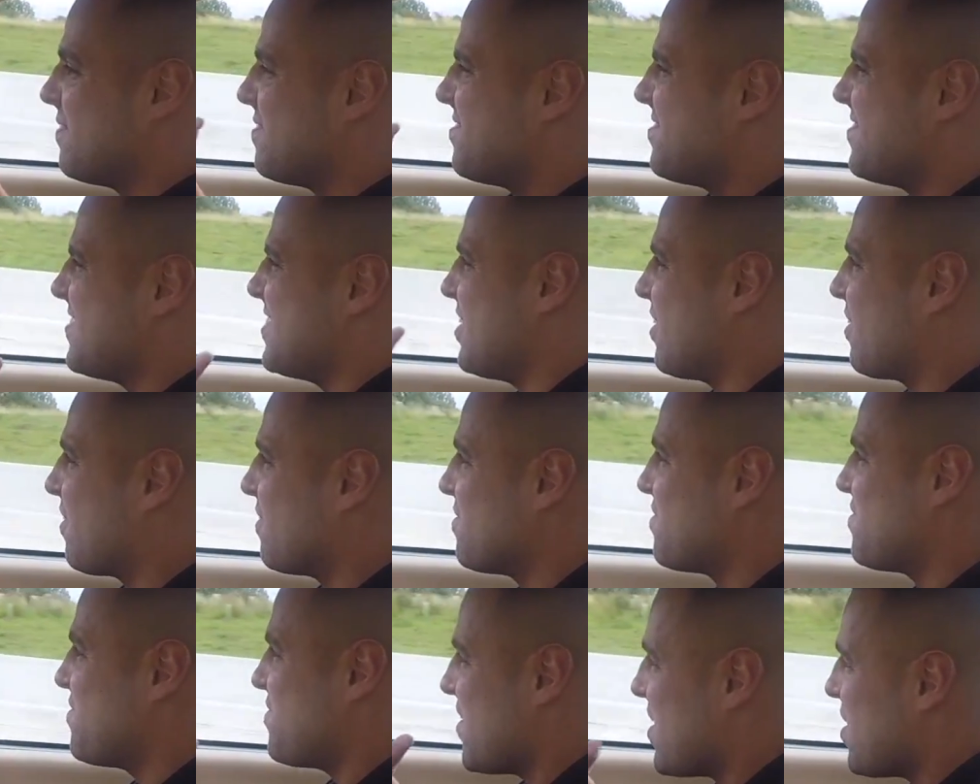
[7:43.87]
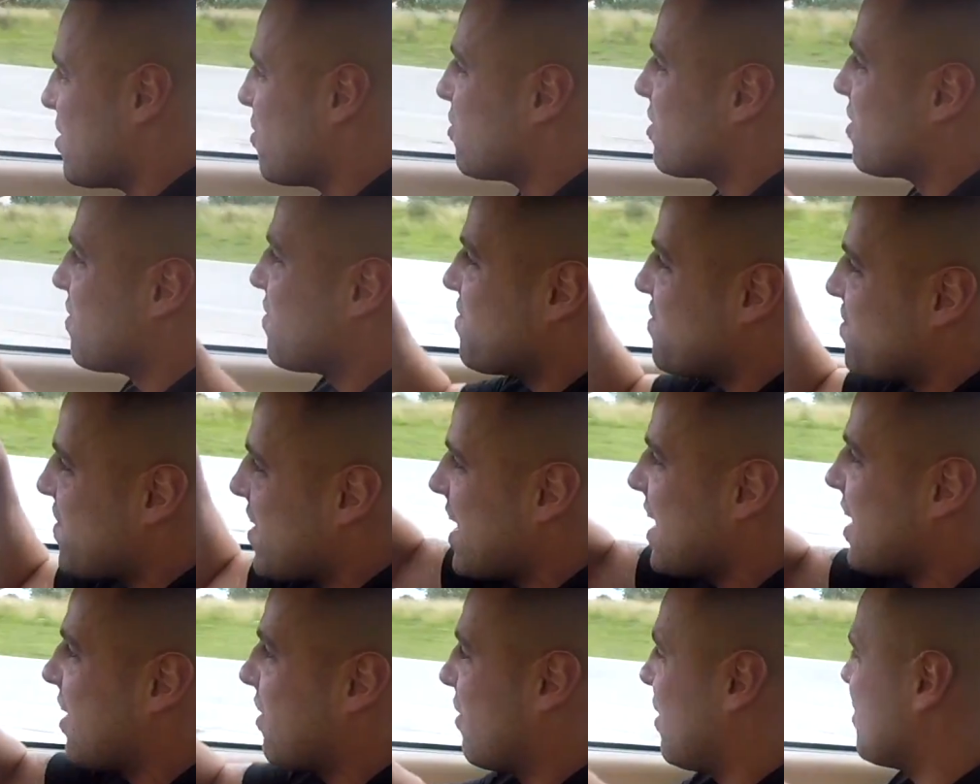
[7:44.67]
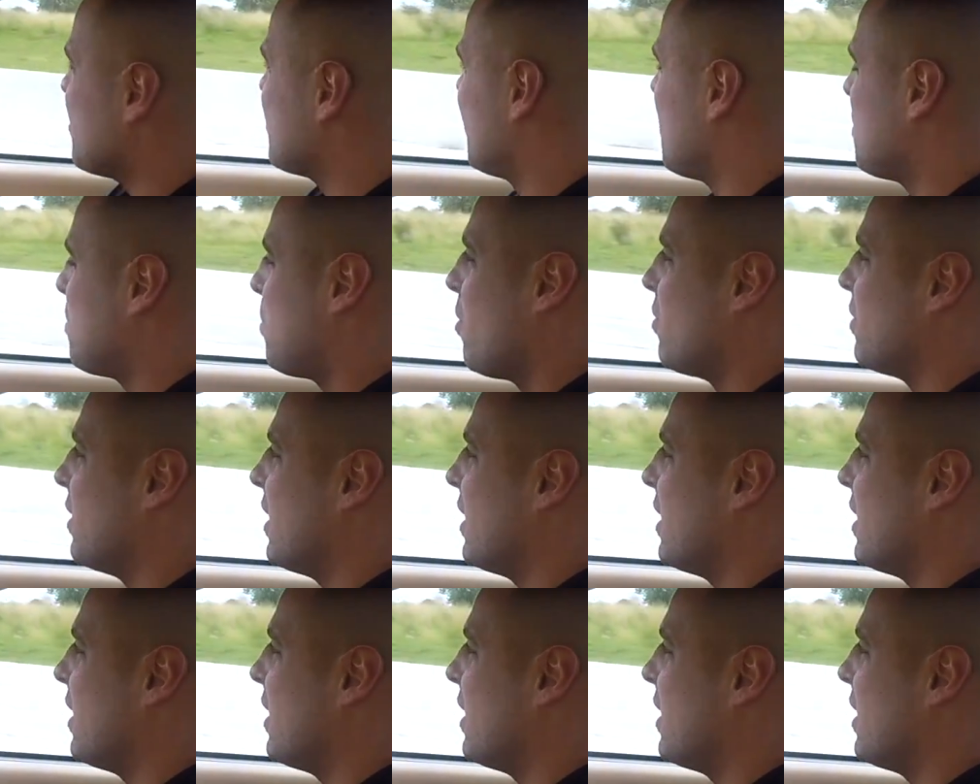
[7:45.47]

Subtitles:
and you can feel the theatre under the